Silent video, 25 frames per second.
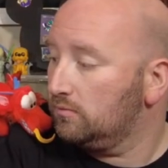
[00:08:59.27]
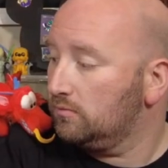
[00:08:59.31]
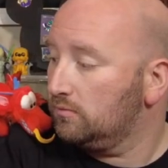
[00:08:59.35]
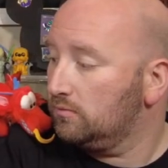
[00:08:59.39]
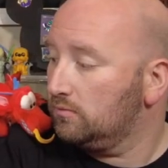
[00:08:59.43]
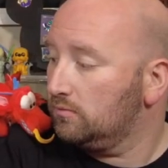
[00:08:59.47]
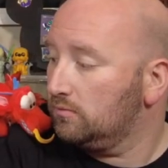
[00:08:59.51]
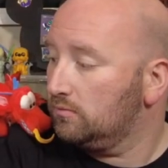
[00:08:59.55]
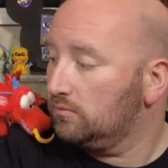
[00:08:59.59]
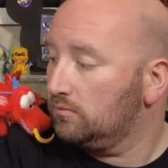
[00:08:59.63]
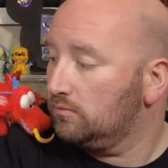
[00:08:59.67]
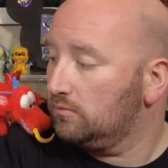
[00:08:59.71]

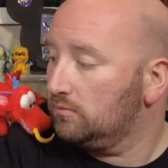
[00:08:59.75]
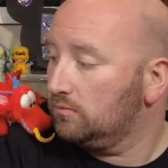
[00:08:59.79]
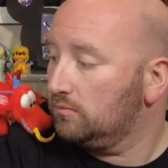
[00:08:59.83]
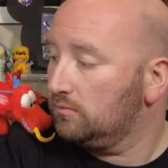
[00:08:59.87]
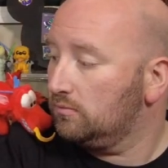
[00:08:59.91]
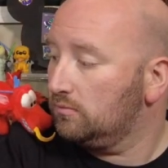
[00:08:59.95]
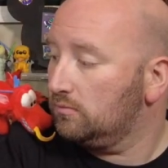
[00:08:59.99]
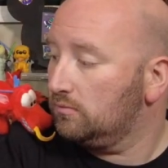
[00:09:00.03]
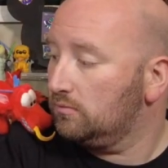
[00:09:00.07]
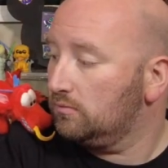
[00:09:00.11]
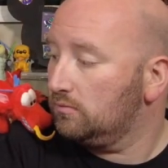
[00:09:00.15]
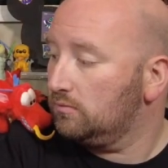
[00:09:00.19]

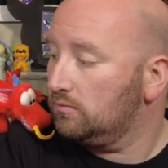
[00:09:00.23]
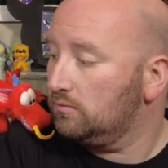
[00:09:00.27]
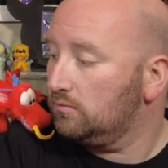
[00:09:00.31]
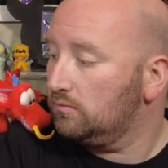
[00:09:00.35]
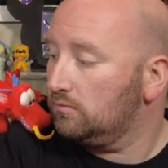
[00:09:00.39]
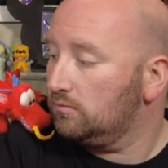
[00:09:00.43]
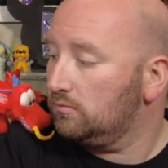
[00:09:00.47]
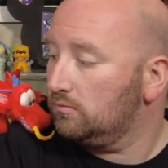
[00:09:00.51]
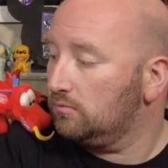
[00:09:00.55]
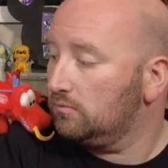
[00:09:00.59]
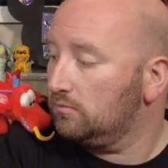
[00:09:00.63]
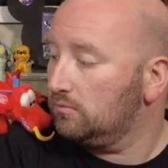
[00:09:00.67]

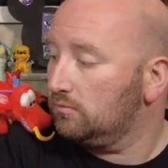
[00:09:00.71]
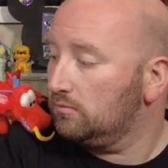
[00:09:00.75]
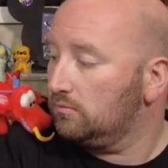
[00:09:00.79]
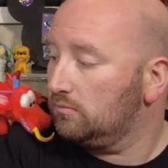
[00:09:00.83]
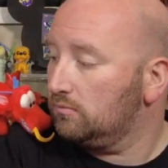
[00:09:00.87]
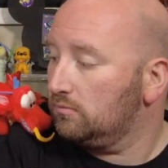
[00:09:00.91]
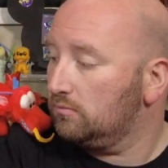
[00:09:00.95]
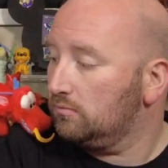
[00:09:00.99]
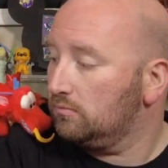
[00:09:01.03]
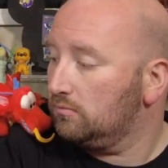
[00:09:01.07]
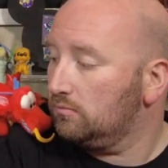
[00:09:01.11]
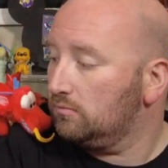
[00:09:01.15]

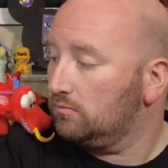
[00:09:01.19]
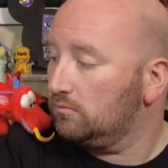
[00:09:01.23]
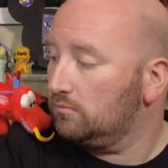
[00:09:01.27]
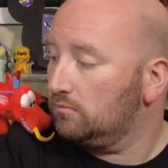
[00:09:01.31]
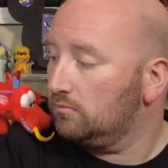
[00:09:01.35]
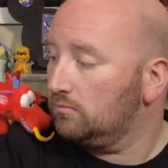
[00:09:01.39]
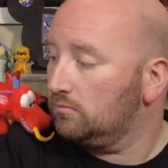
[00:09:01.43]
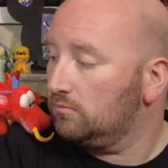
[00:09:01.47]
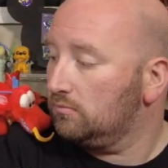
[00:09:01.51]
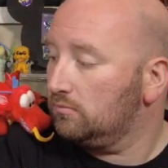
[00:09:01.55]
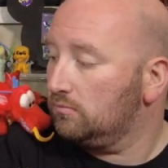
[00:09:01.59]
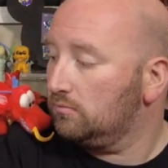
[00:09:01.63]

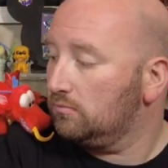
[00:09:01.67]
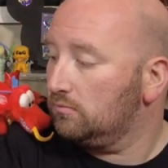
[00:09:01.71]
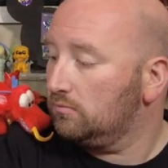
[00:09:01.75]
(not speaking)